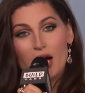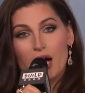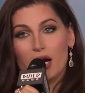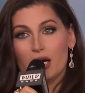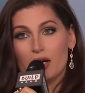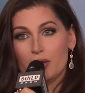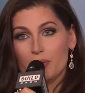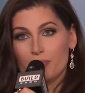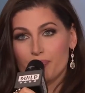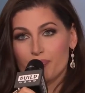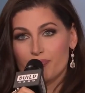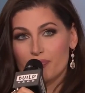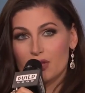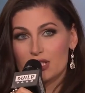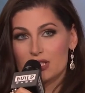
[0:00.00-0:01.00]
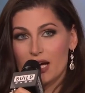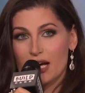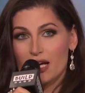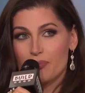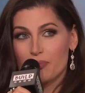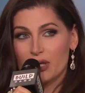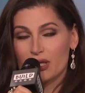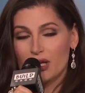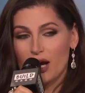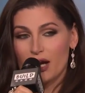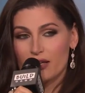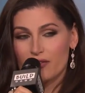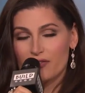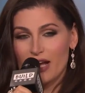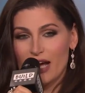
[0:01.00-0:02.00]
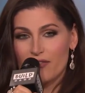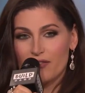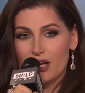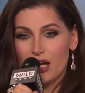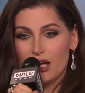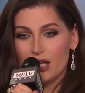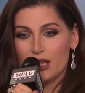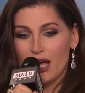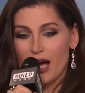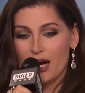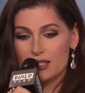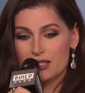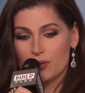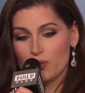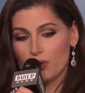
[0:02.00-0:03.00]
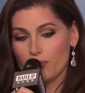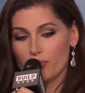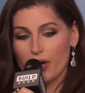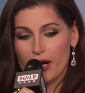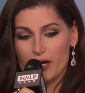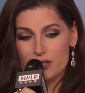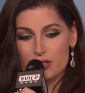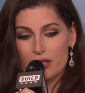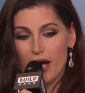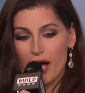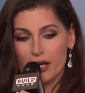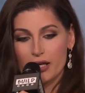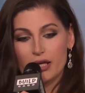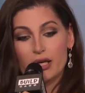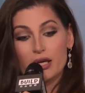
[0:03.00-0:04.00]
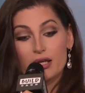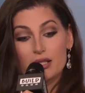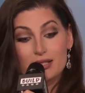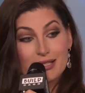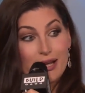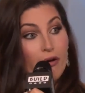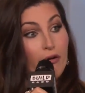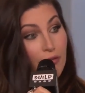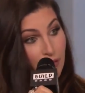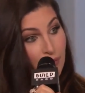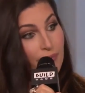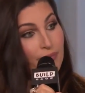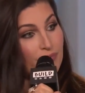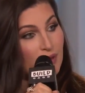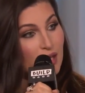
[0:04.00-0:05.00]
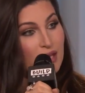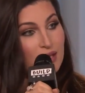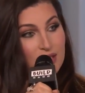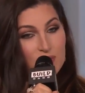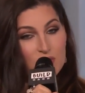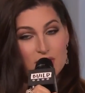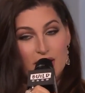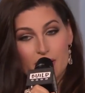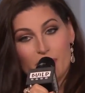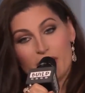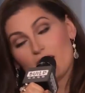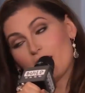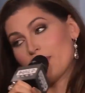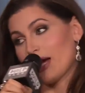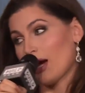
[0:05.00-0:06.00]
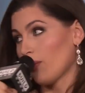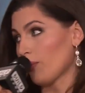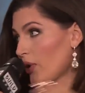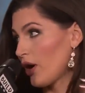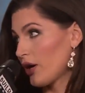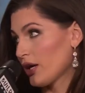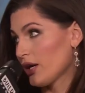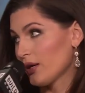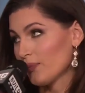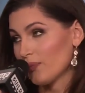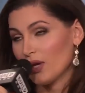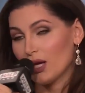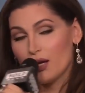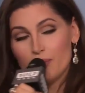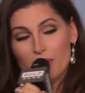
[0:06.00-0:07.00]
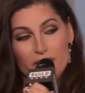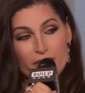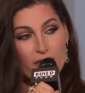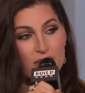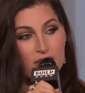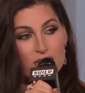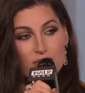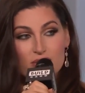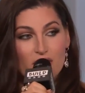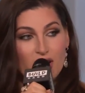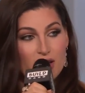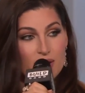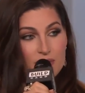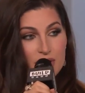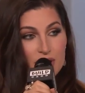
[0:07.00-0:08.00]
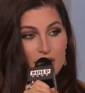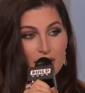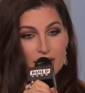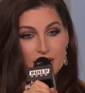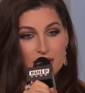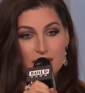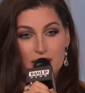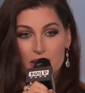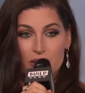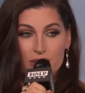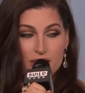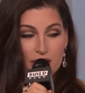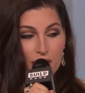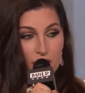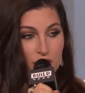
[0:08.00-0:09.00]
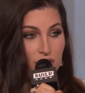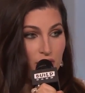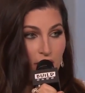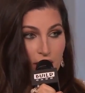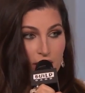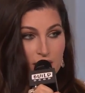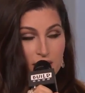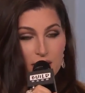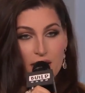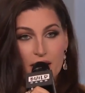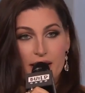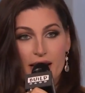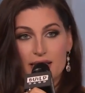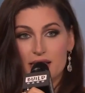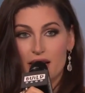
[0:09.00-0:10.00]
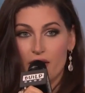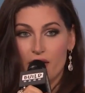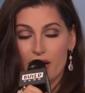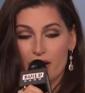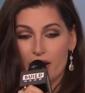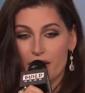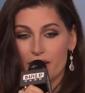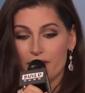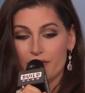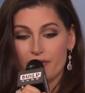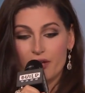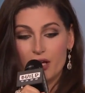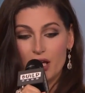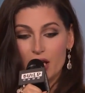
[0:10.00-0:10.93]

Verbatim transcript: Because um, I had been kind of navigating the acting world prior to that stealth and this was like my coming out party. My first two jobs, I didn't disclose that I was trans, and that's how I kind of